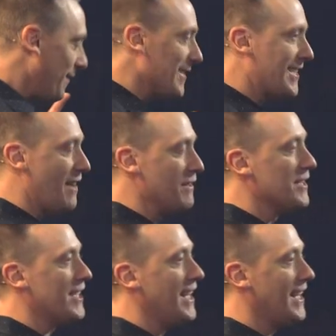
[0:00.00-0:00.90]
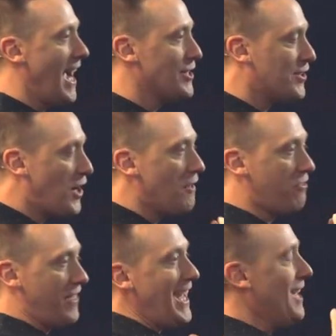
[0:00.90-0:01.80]
at 17, I just started
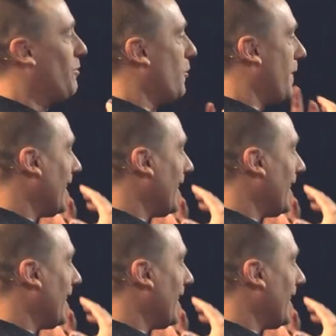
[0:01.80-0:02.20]
thinking through the